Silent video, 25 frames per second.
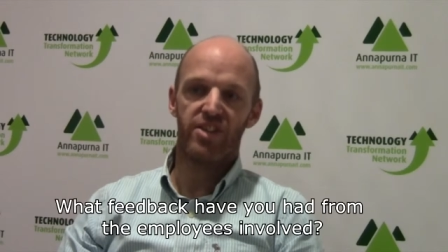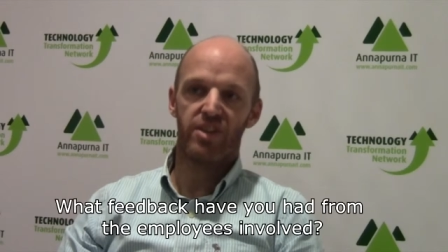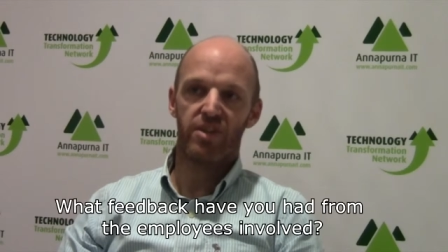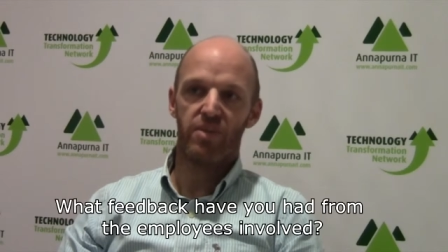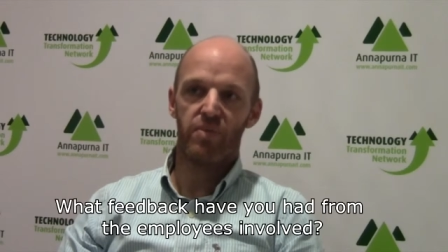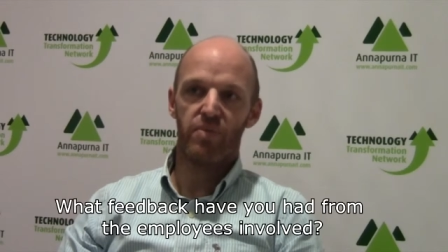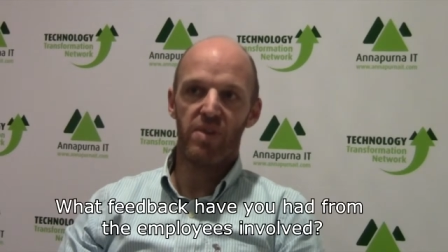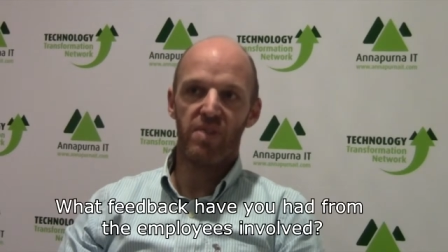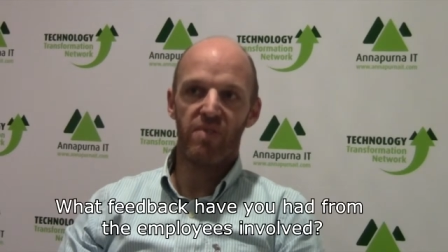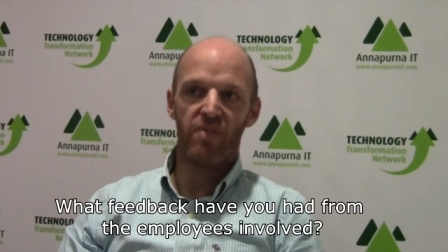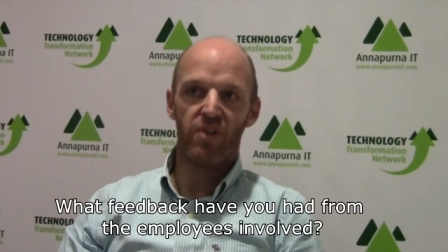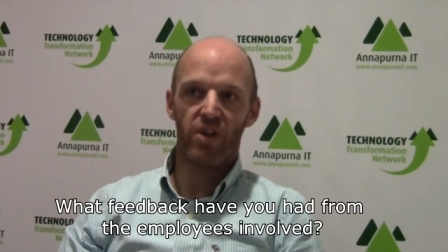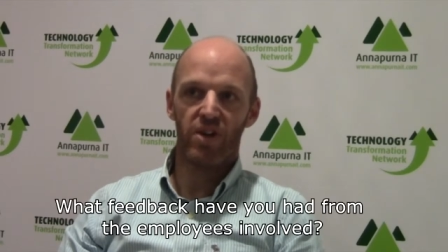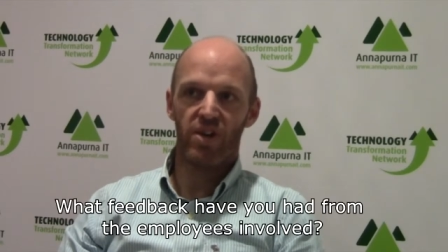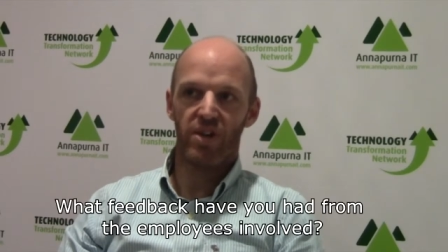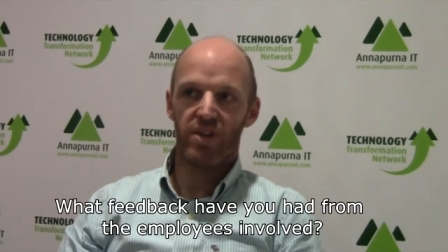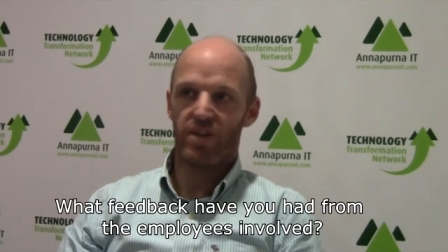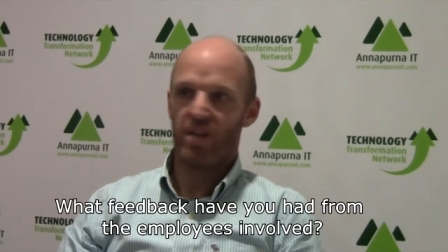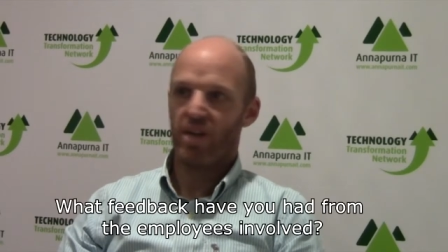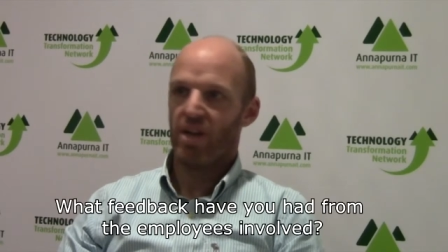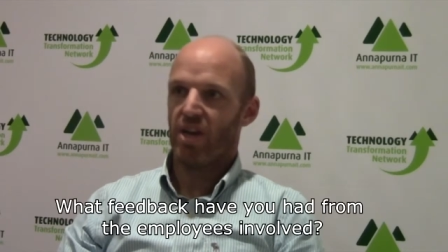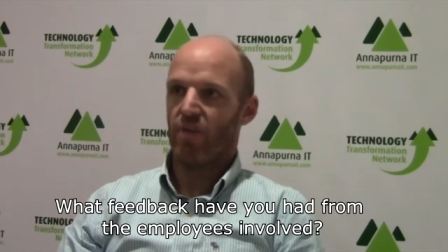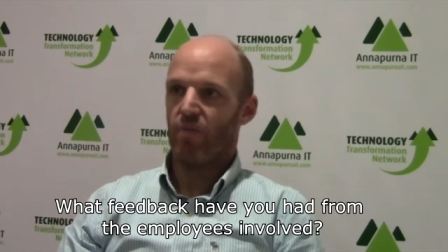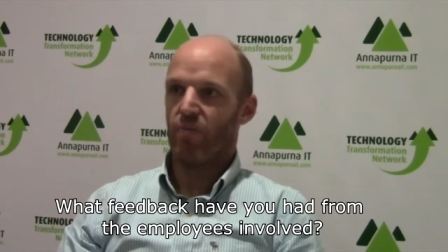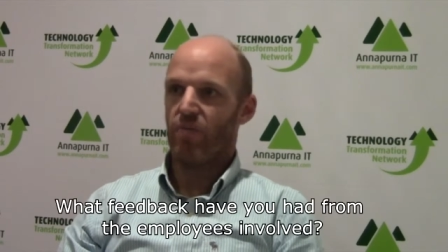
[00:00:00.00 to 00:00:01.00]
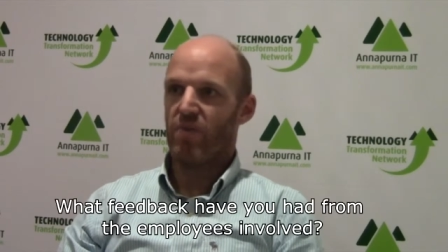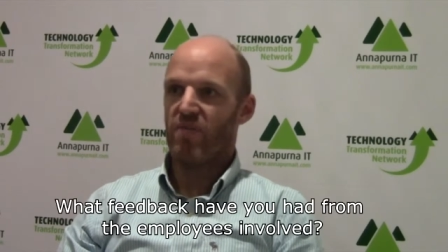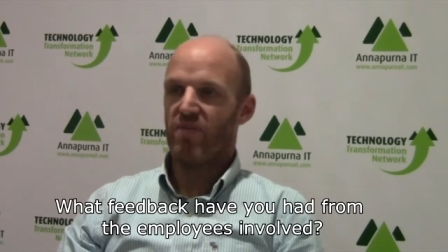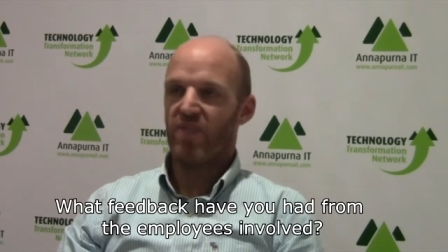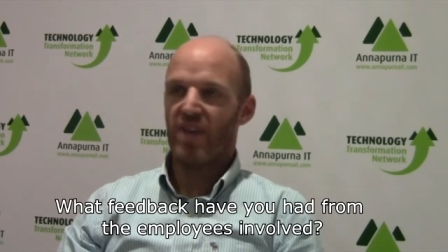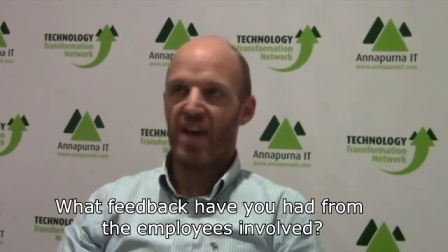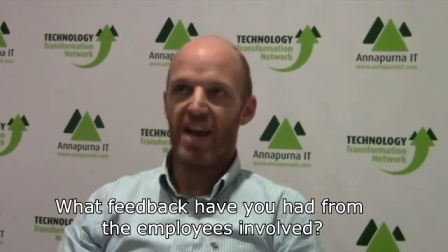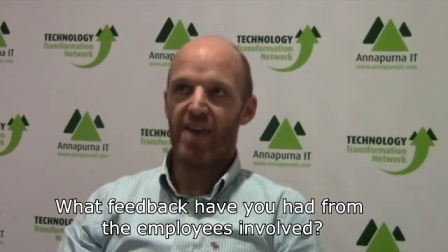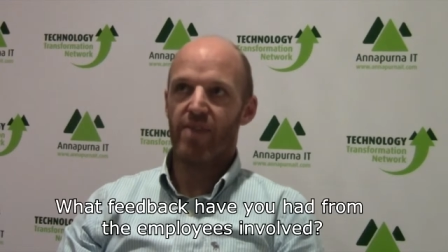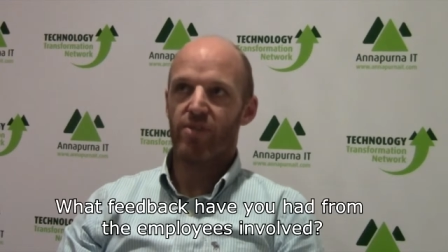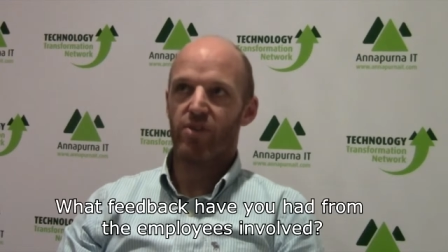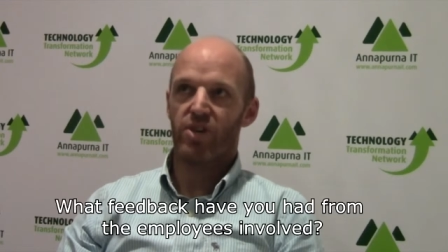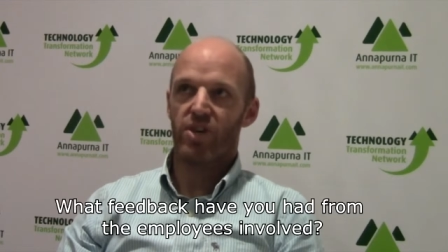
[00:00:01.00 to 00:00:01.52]
So we've
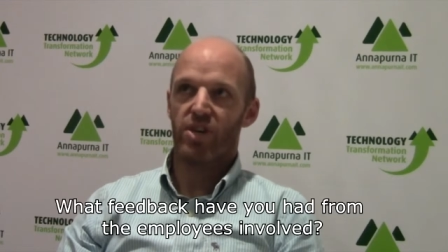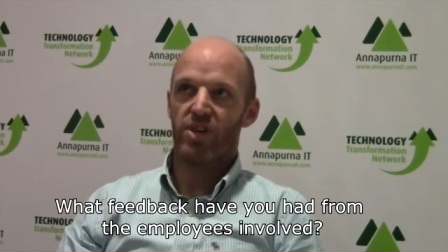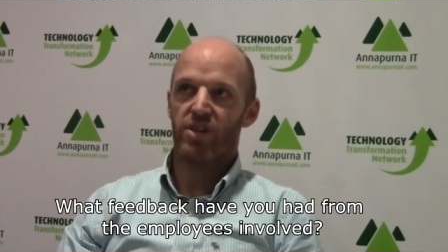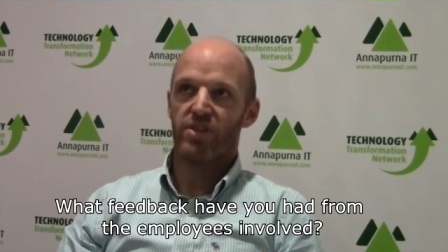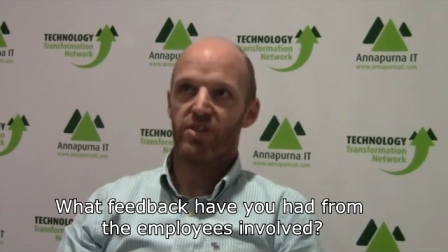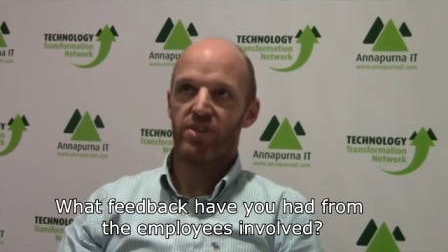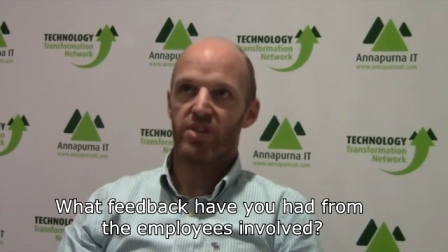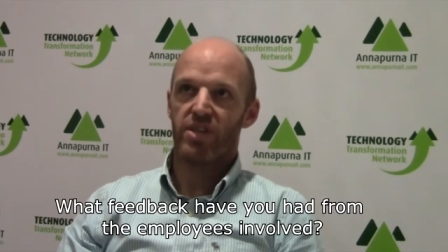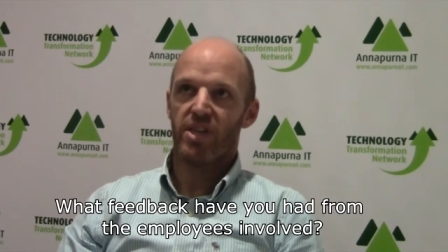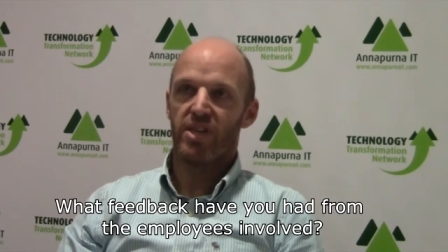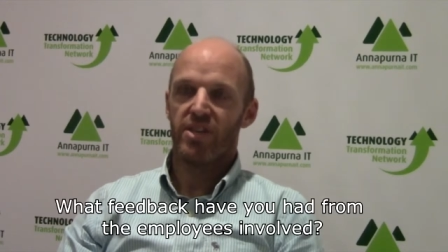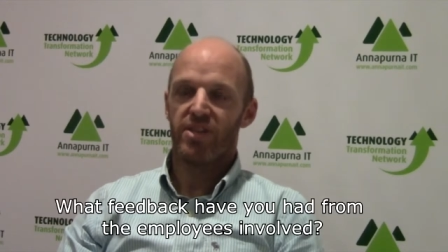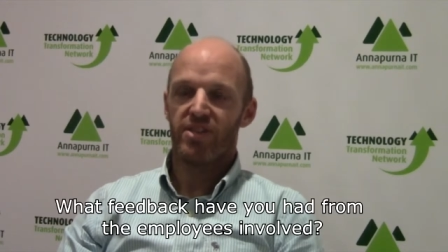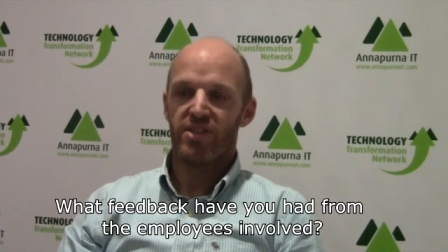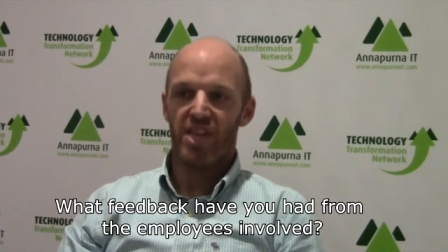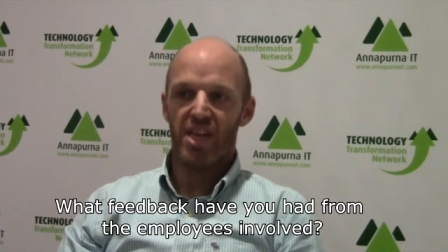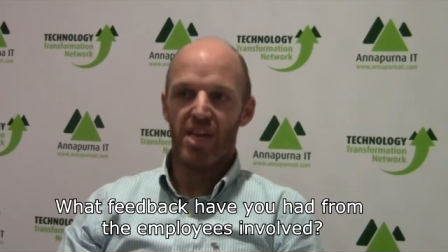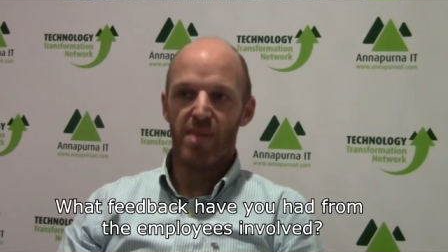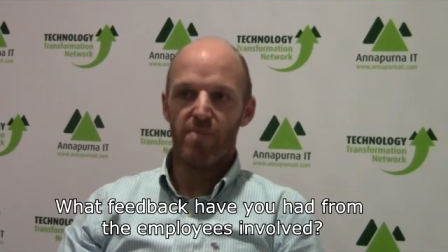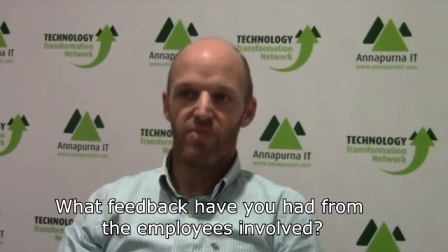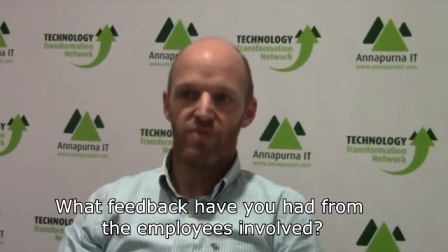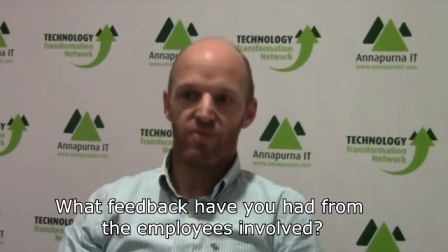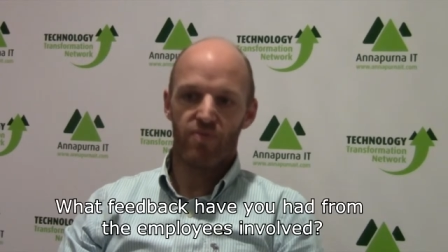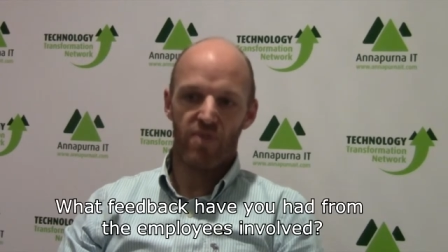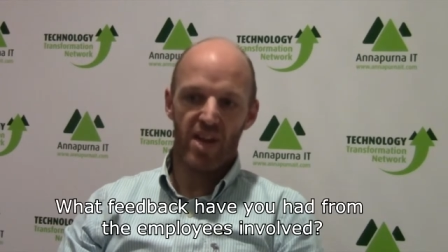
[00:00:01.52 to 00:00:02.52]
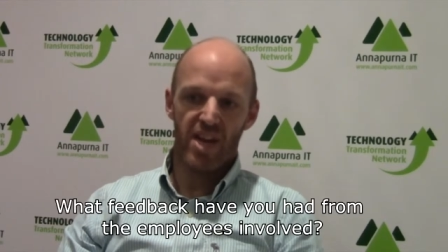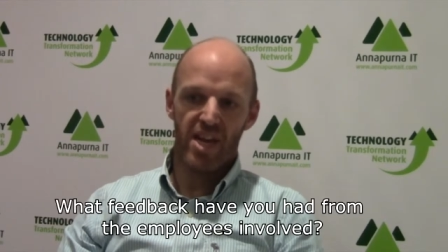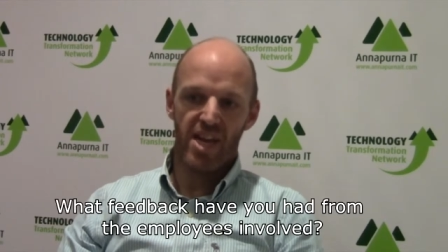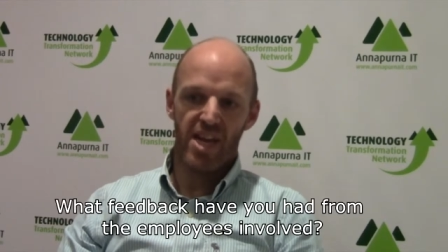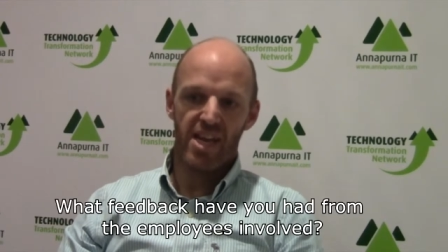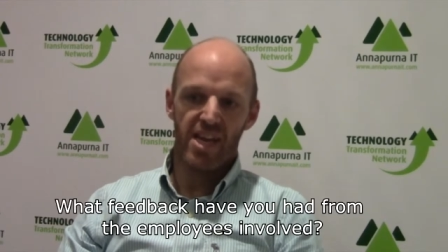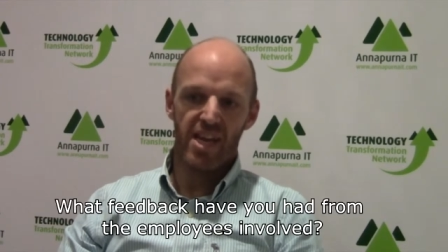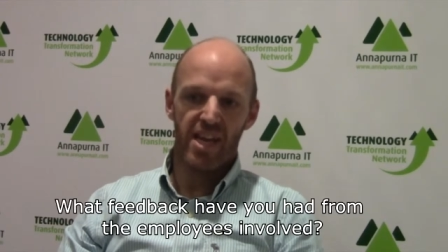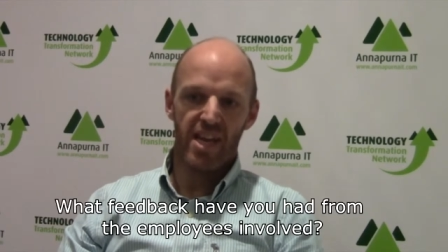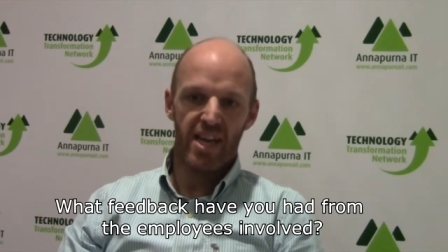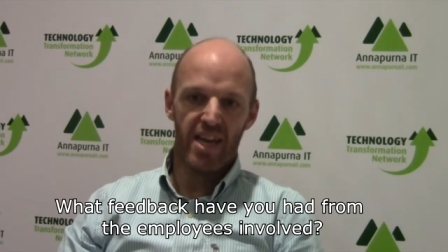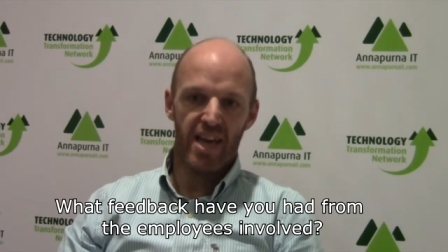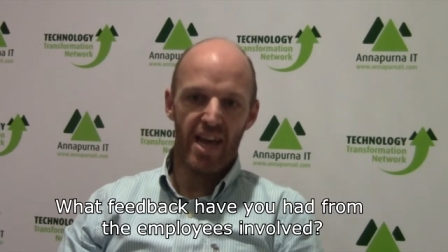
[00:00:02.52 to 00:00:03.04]
now got teams
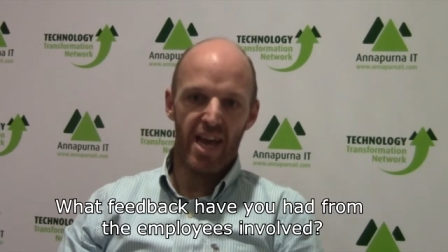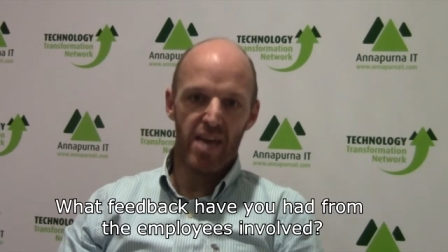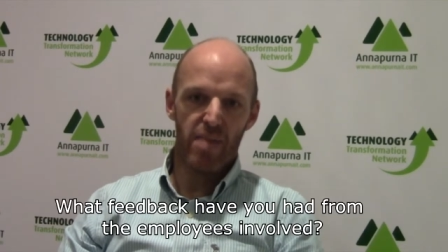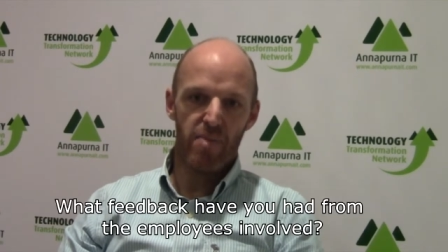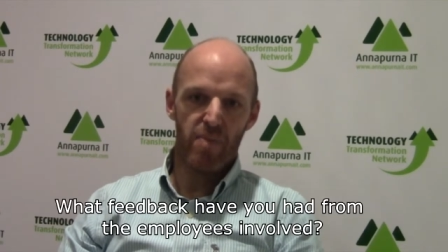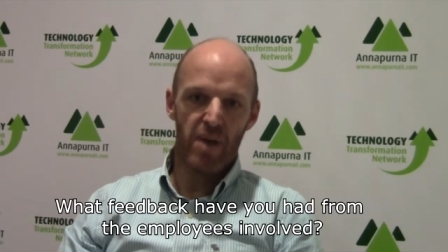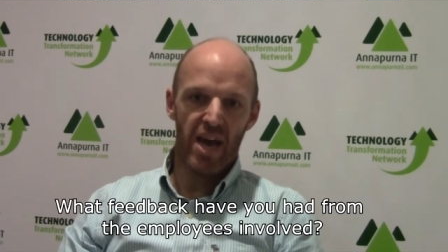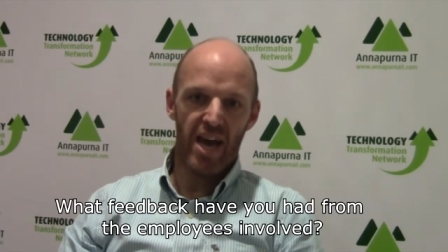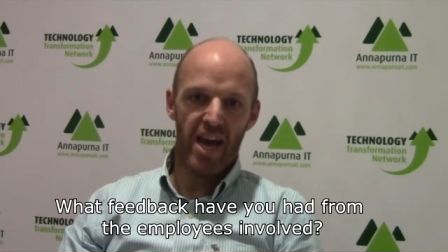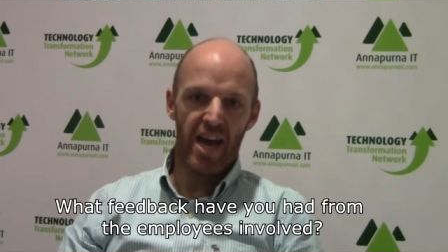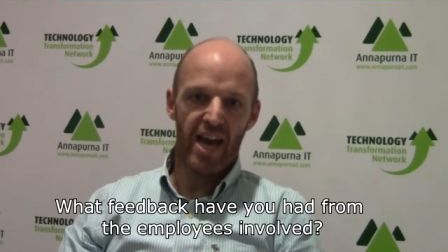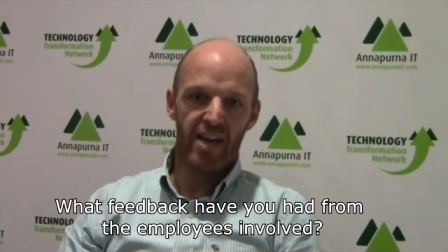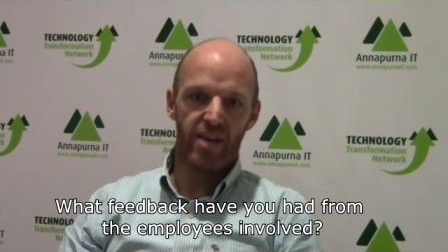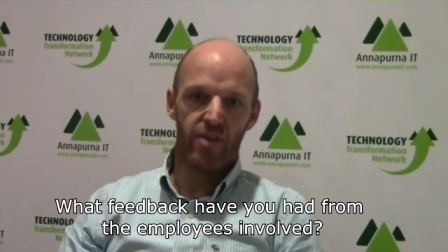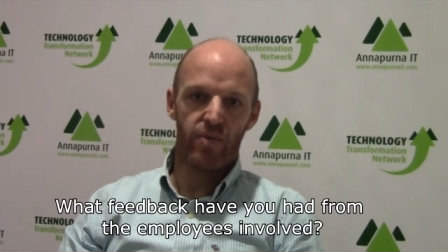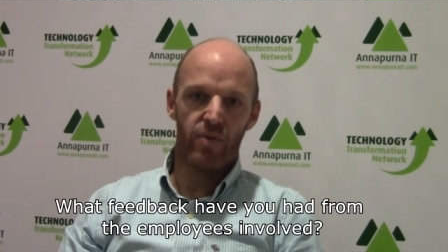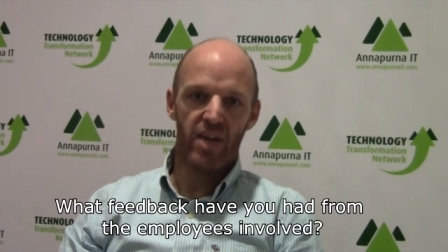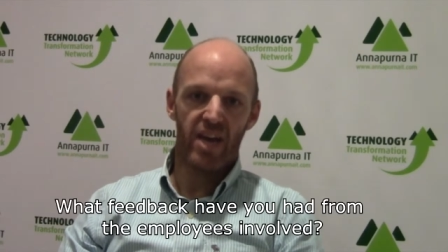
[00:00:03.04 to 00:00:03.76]
running in APAC,